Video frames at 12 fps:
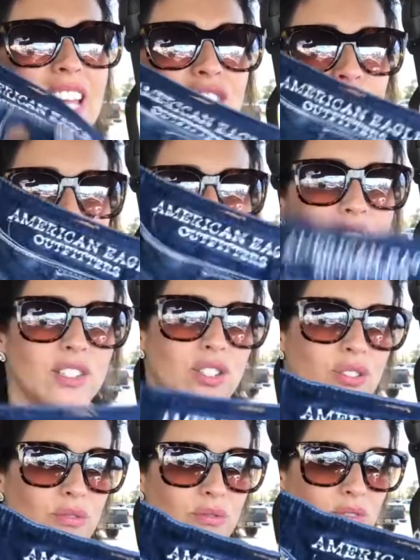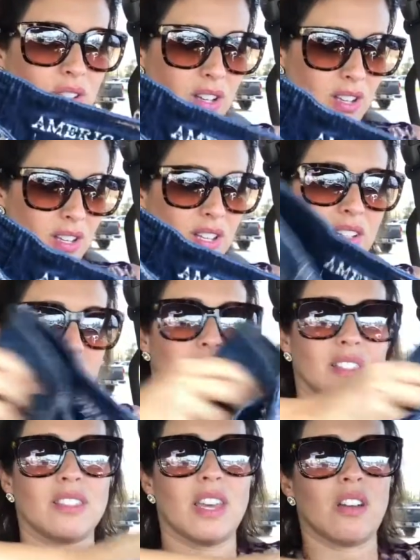Adriana too,
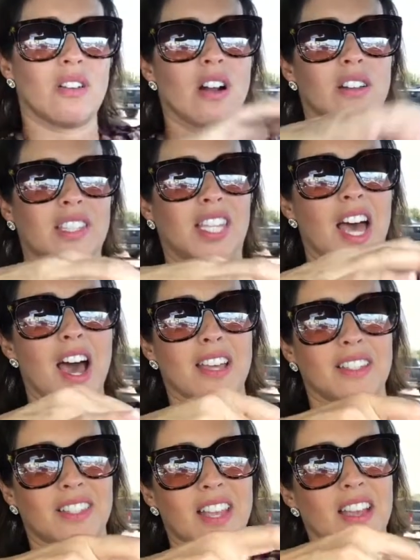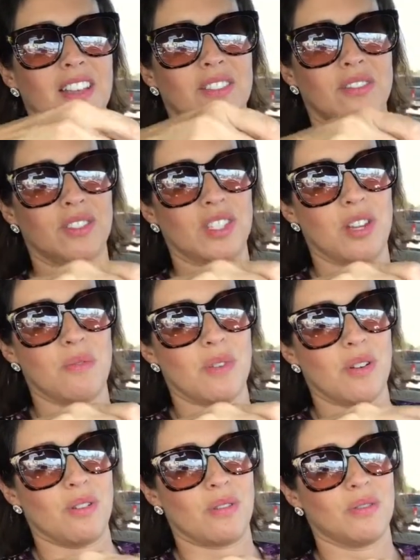because they're a size
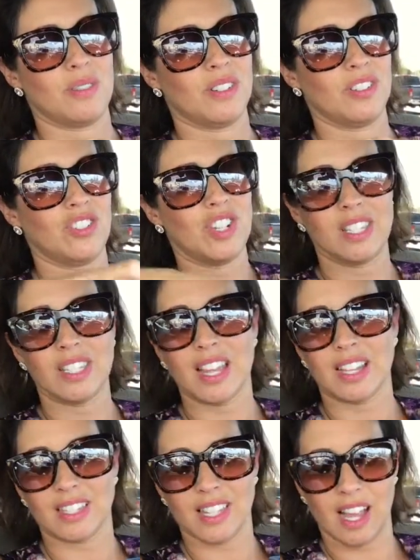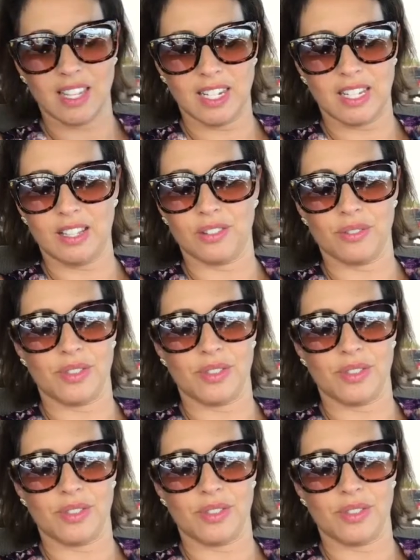zero. She's like a tiny little